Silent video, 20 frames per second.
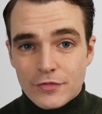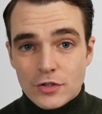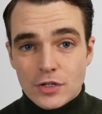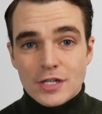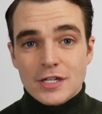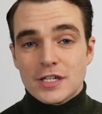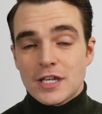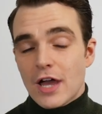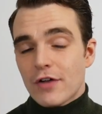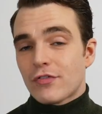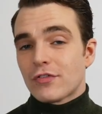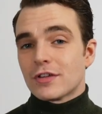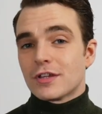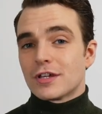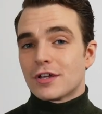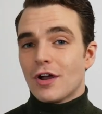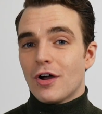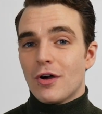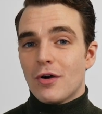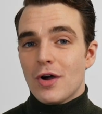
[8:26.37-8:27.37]
You can definitely
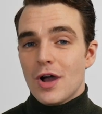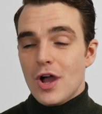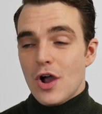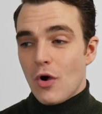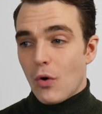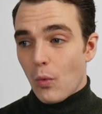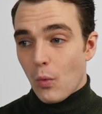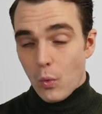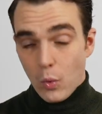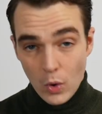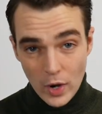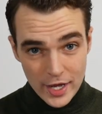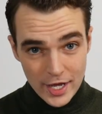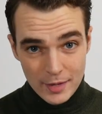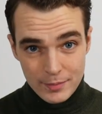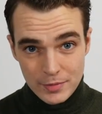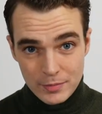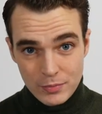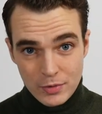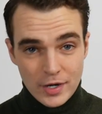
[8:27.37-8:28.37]
go way
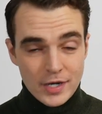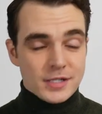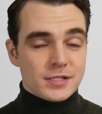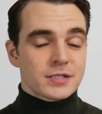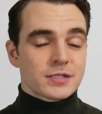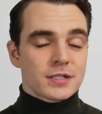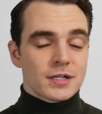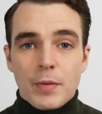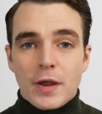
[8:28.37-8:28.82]
up in price,